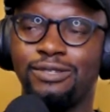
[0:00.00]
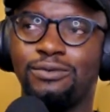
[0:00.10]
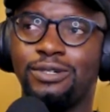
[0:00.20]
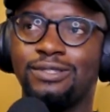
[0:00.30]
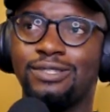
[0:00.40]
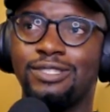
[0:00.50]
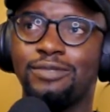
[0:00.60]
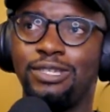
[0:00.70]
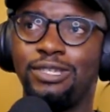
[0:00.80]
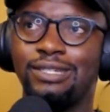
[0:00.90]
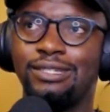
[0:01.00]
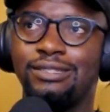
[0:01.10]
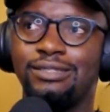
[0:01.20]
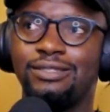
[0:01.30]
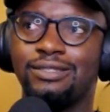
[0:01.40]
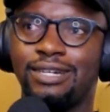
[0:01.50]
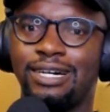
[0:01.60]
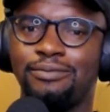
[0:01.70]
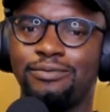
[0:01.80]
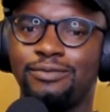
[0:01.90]
once the speaking
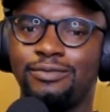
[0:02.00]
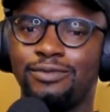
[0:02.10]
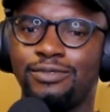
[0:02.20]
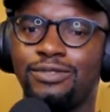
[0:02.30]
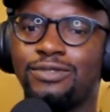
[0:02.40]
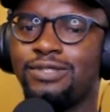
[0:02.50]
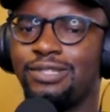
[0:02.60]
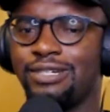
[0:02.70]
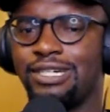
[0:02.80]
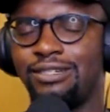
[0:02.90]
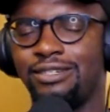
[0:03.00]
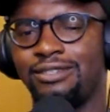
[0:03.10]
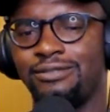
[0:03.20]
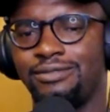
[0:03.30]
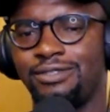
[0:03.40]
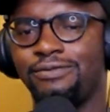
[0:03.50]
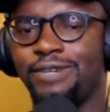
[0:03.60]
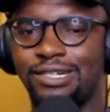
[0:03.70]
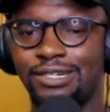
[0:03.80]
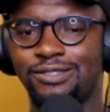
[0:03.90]
stopped, you still had the
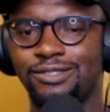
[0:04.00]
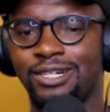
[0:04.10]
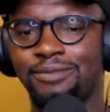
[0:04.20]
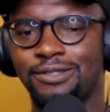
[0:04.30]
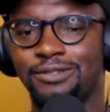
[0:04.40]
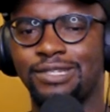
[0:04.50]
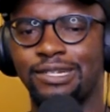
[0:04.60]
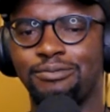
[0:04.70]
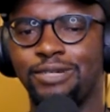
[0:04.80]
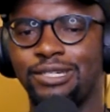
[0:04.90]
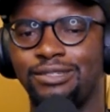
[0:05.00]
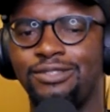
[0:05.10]
finance job. So it's like money.